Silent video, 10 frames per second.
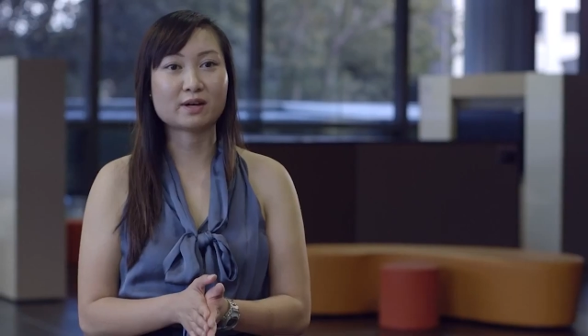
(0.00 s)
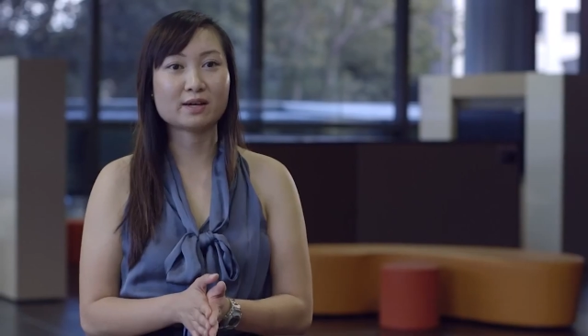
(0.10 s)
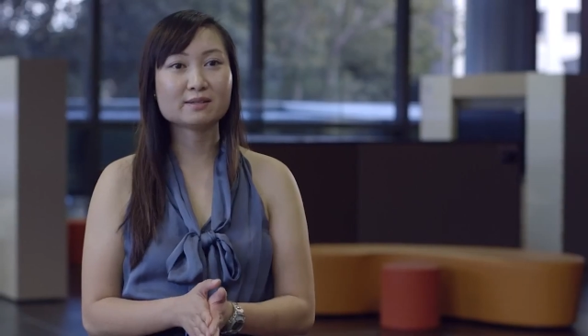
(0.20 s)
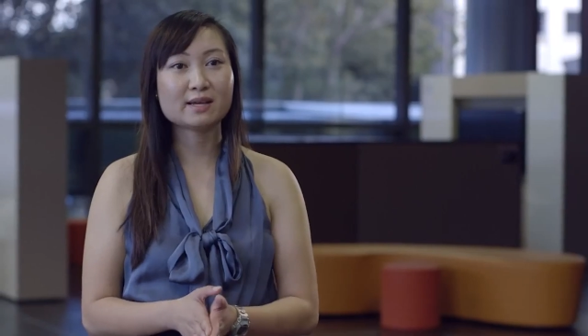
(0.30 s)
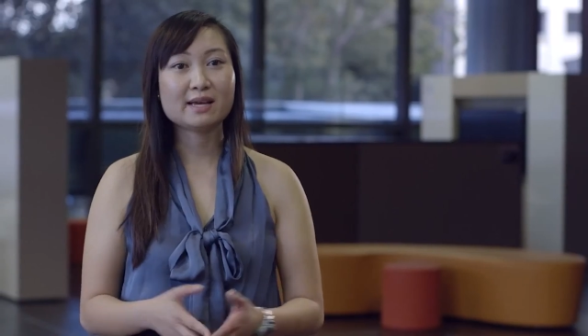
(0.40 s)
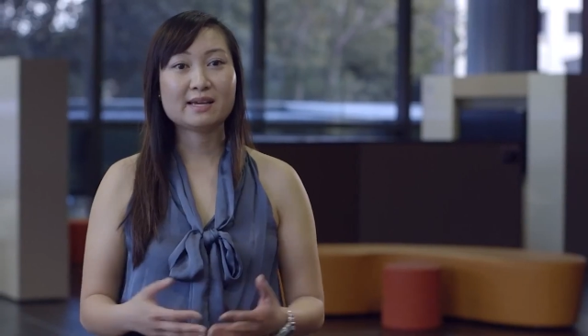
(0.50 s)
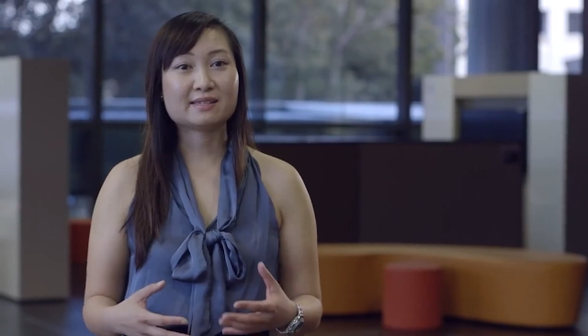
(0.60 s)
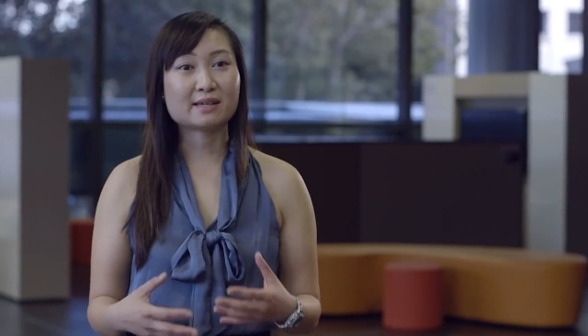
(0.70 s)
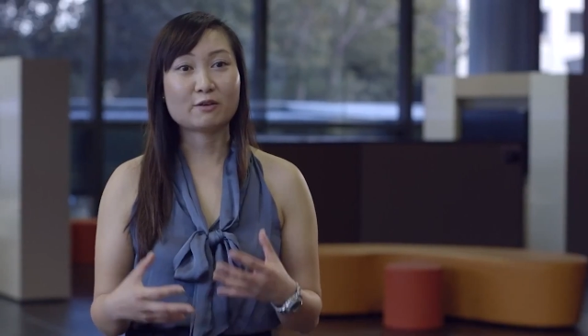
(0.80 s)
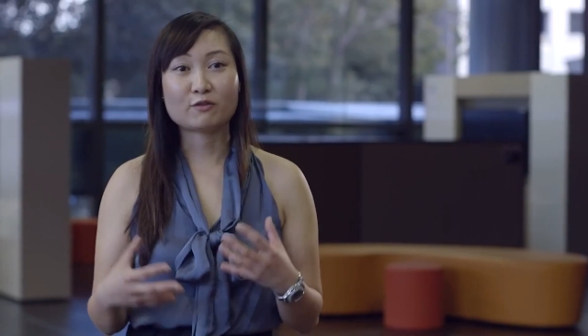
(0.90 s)
Science
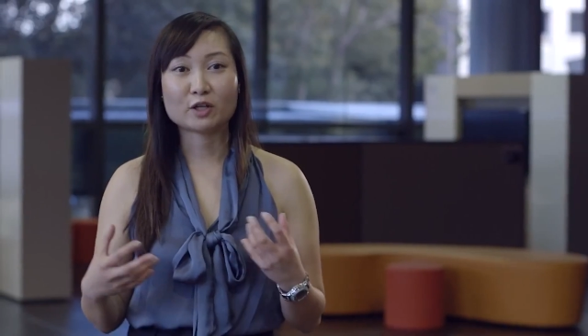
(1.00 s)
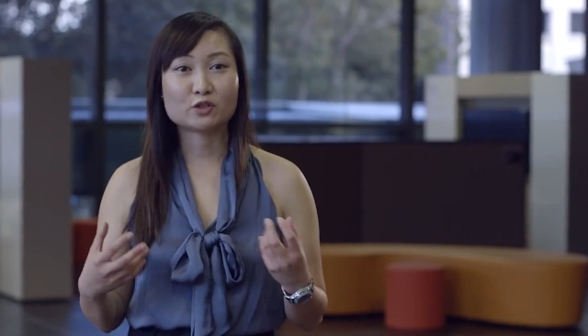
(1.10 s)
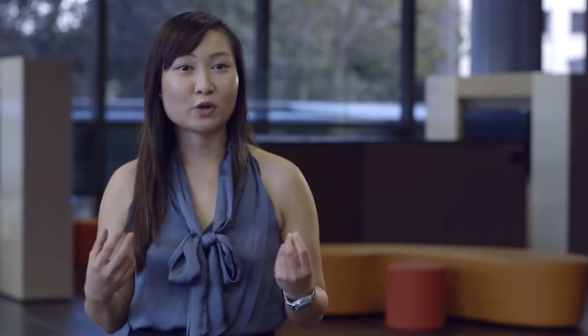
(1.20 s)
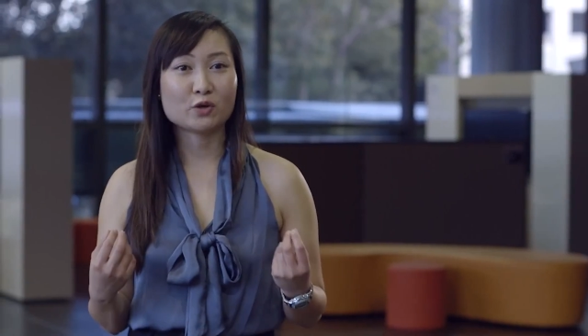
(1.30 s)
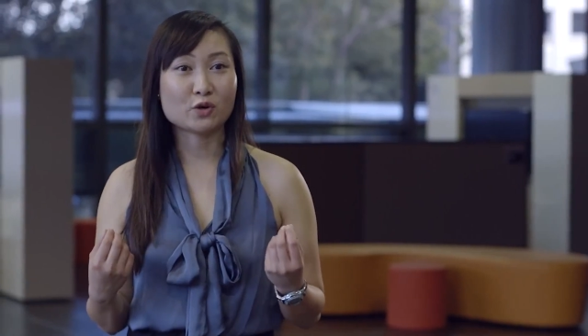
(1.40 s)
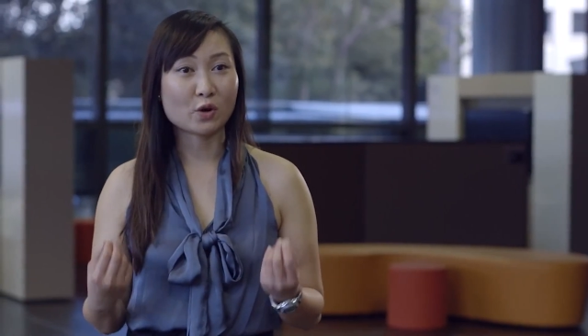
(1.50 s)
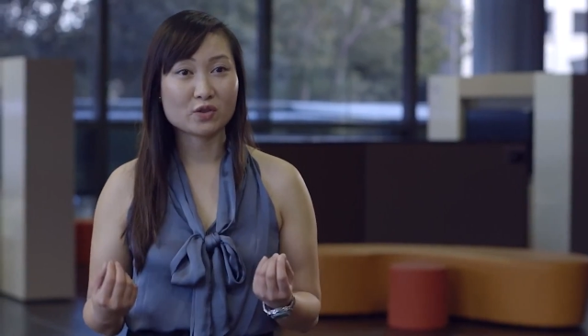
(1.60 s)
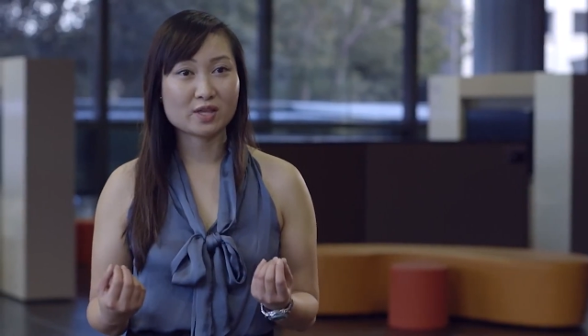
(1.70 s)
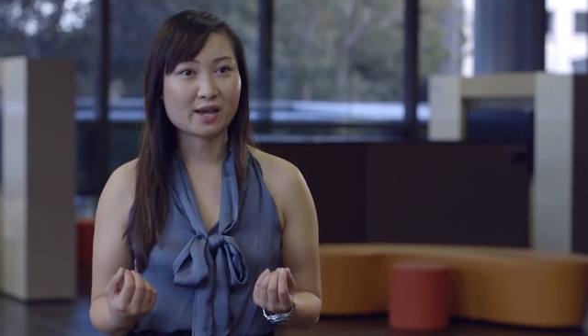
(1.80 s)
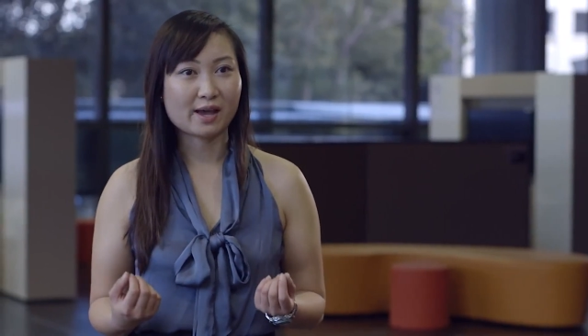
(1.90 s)
is that if I don't
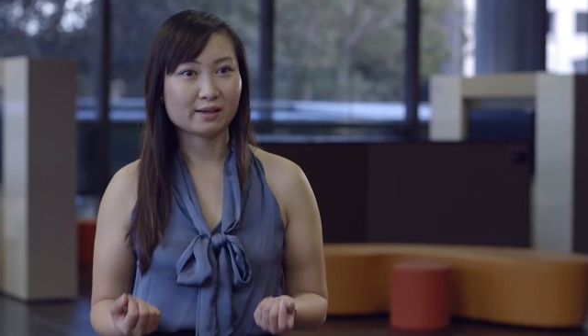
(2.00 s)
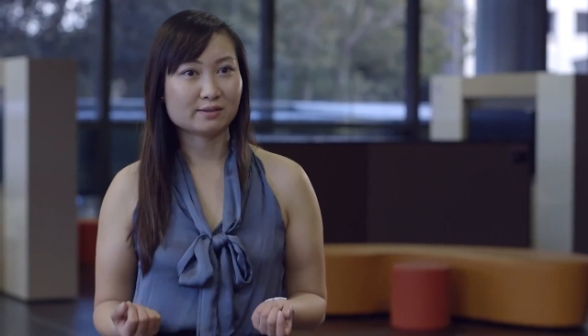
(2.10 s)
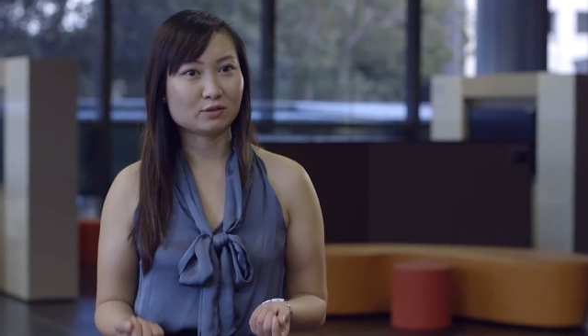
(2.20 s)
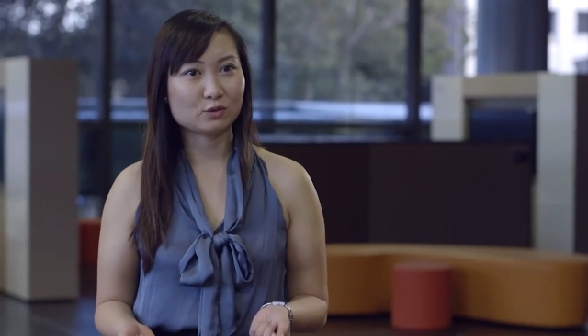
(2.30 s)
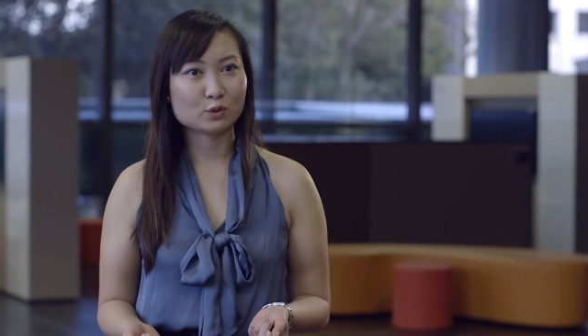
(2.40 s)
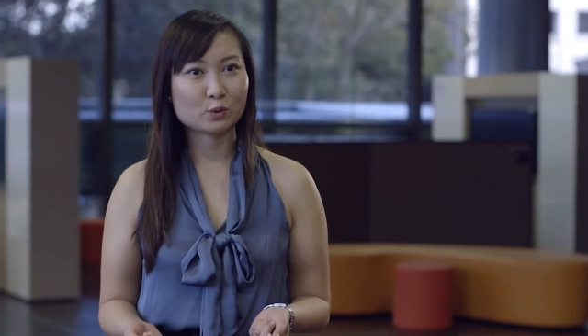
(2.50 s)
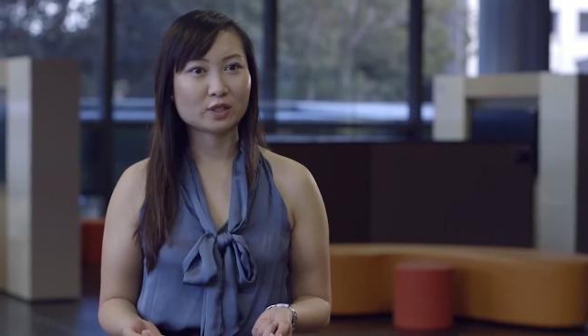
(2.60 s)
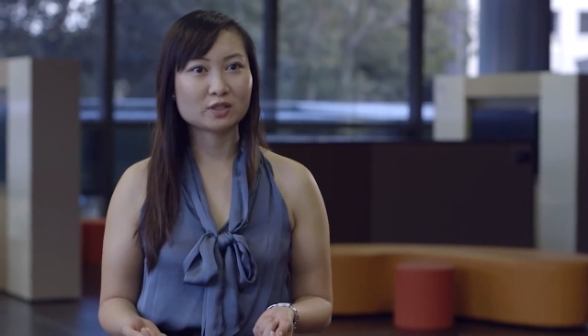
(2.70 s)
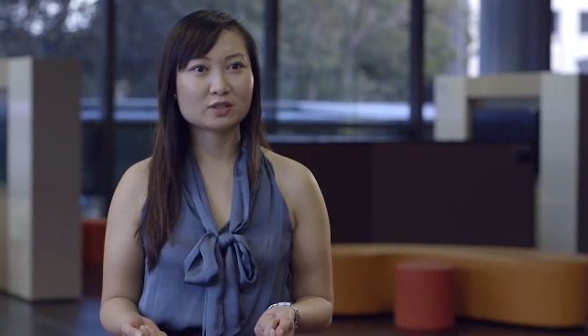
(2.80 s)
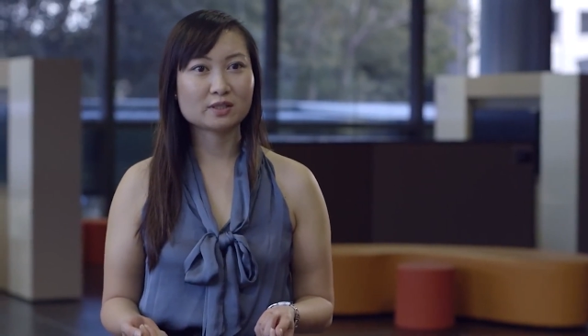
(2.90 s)
know the answer to a
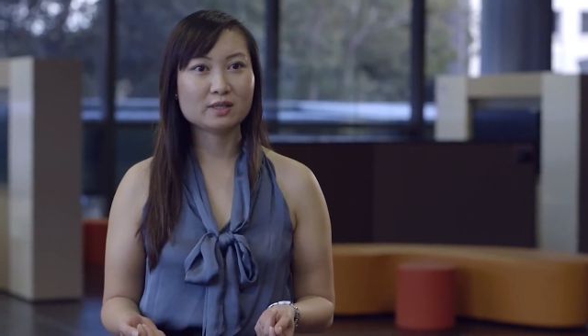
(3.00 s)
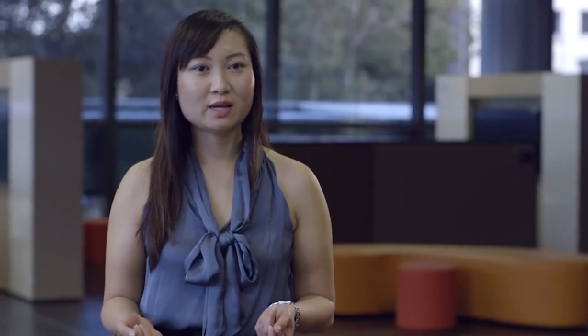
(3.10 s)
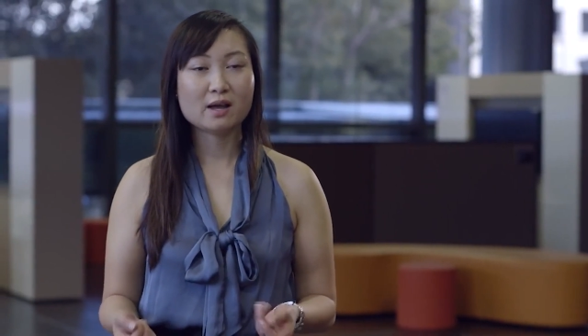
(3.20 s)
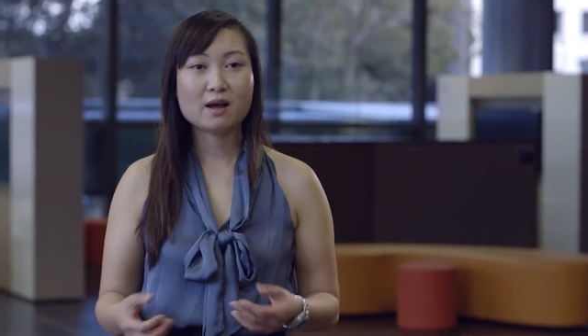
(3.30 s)
question,